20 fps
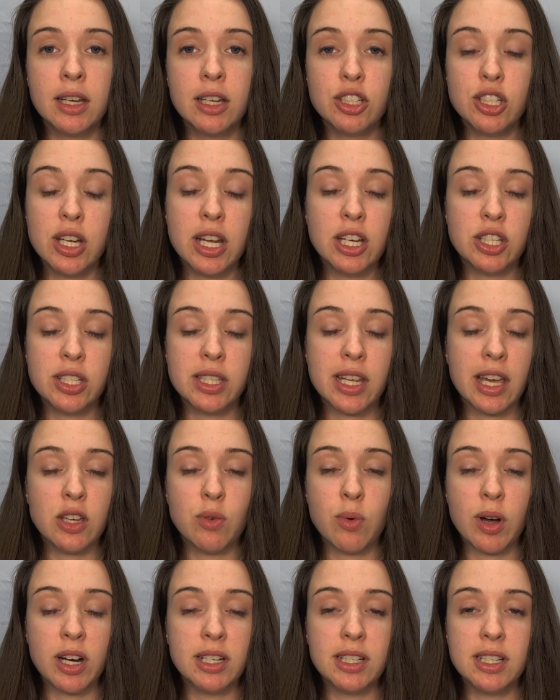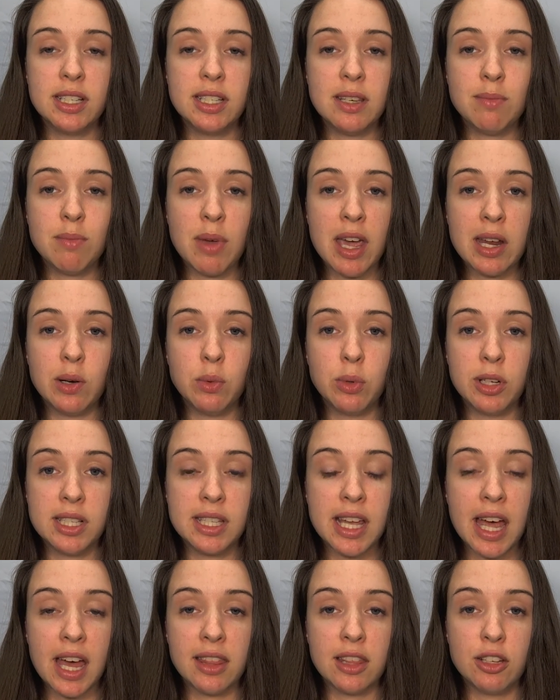changes that you wanted to see made was
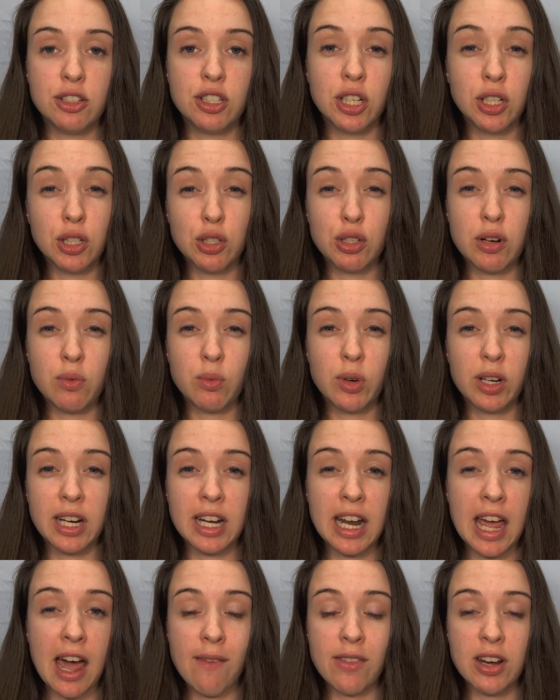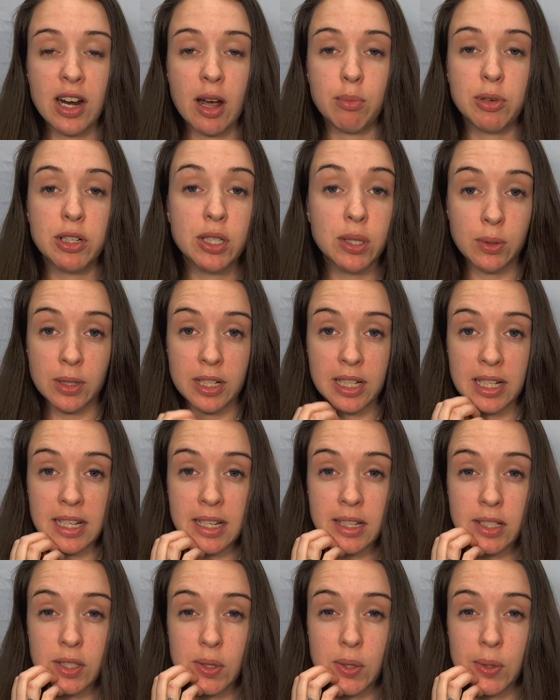that the children were going to have an
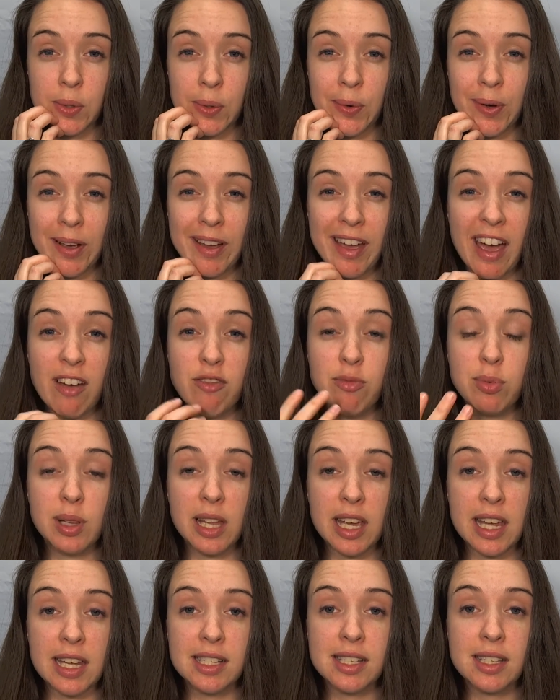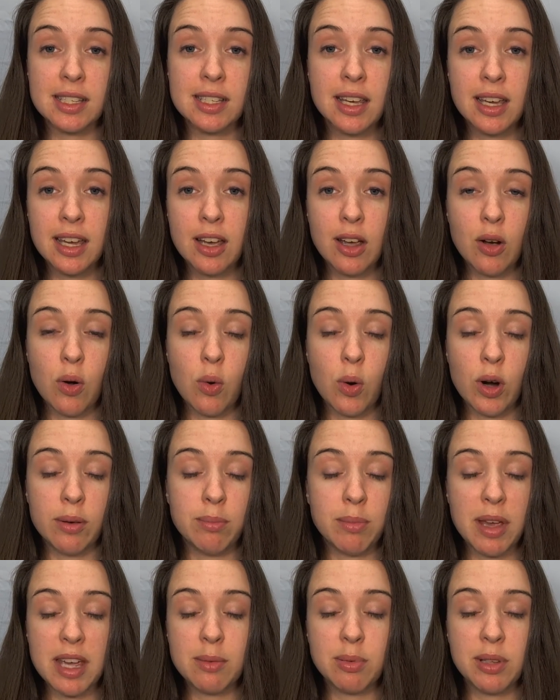opportunity to have plays or
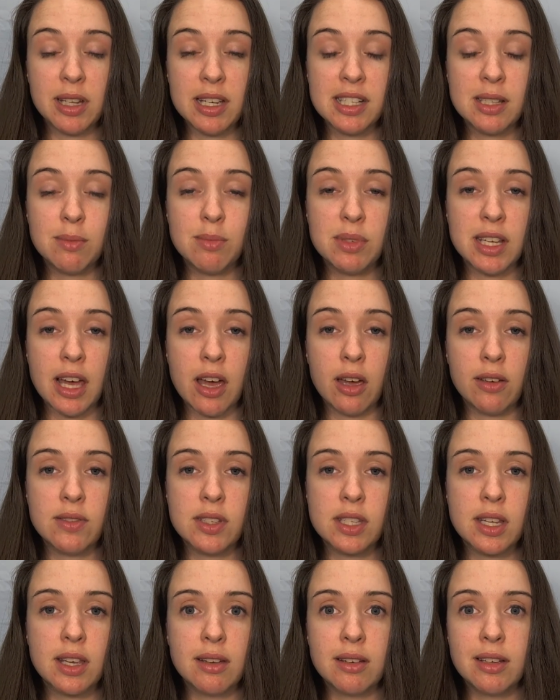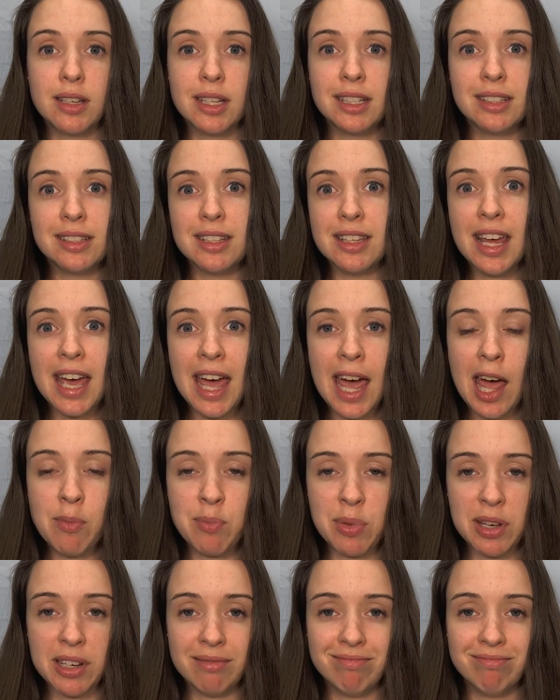make plays themselves. Did that
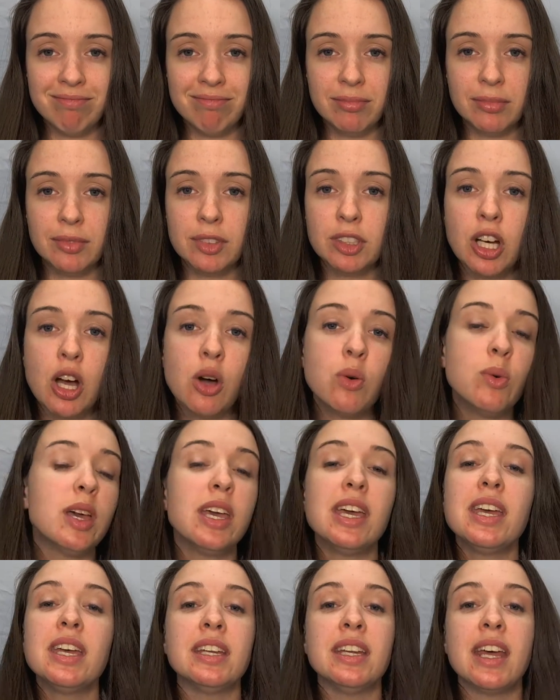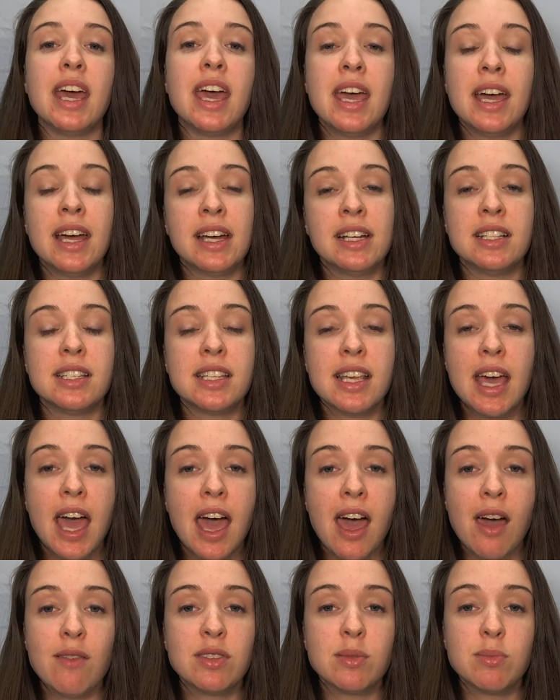happen? Go in and
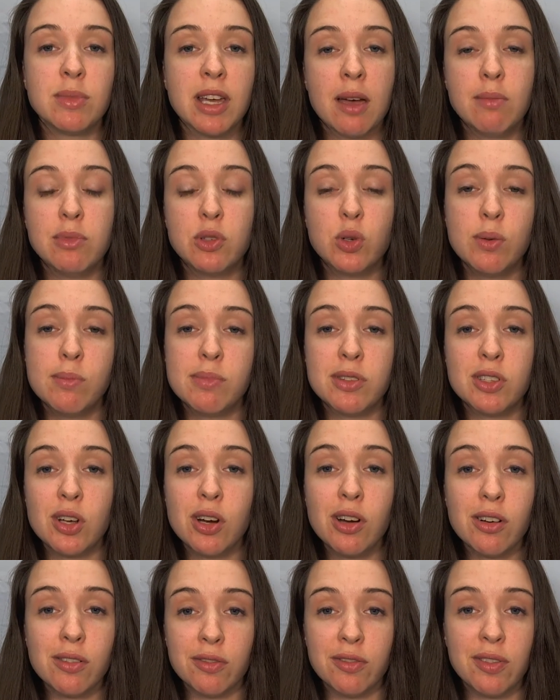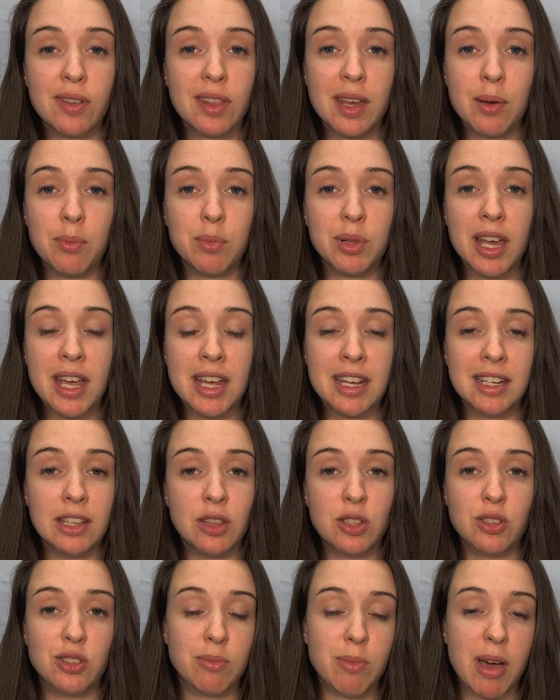have some time to observe them playing
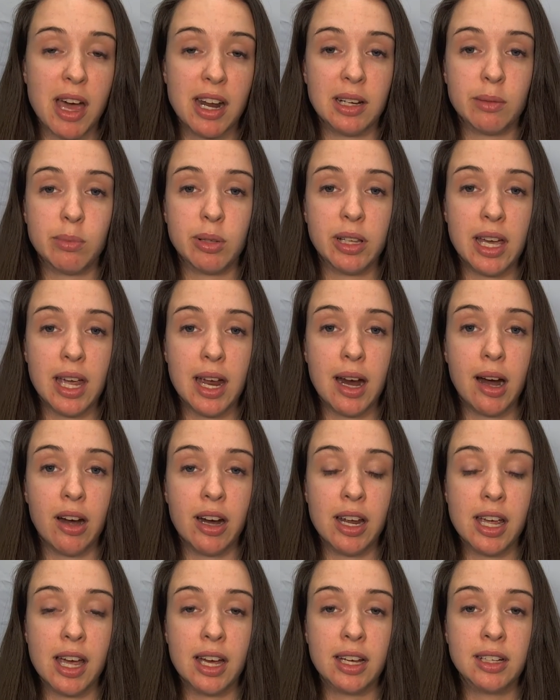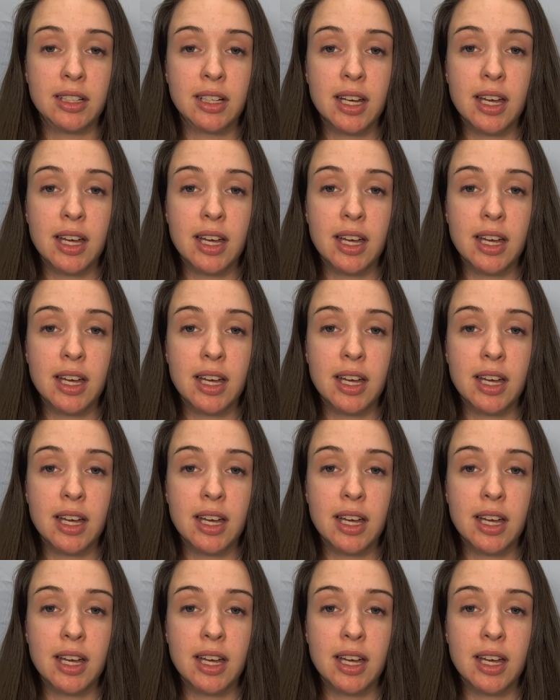in the dramatic play area.